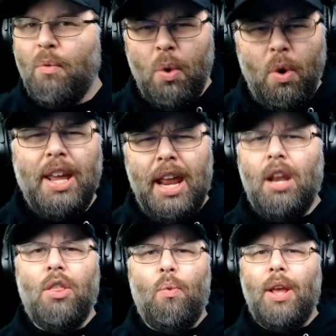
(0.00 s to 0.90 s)
And we want to get
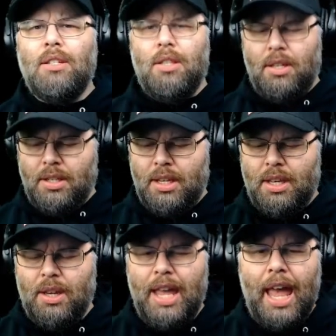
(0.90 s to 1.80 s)
into the rest of this
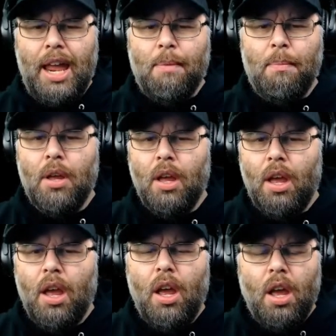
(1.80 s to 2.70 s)
game.
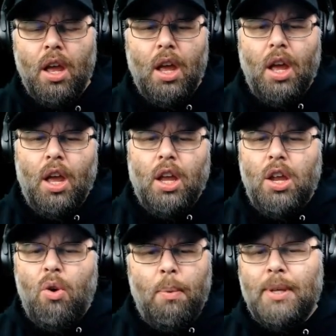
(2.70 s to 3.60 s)

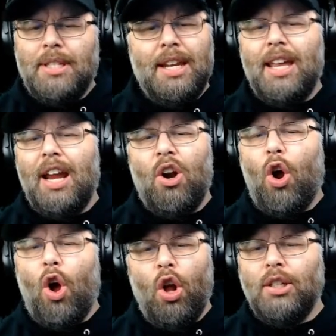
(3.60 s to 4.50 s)
You want to be sitting here
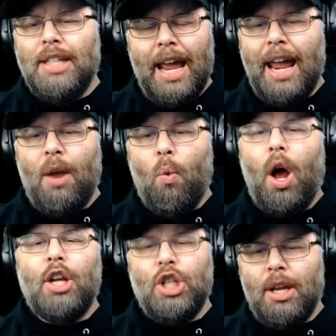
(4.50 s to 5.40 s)
all day
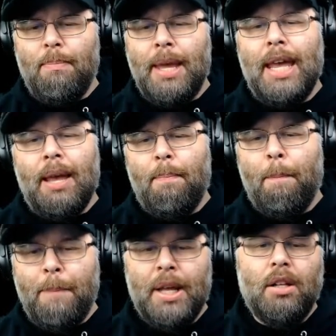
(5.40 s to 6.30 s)
watching me
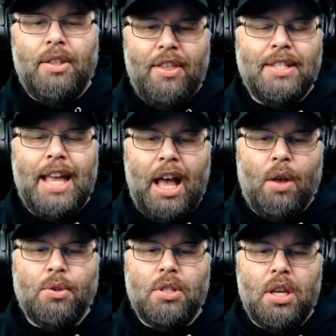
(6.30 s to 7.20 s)
build this house.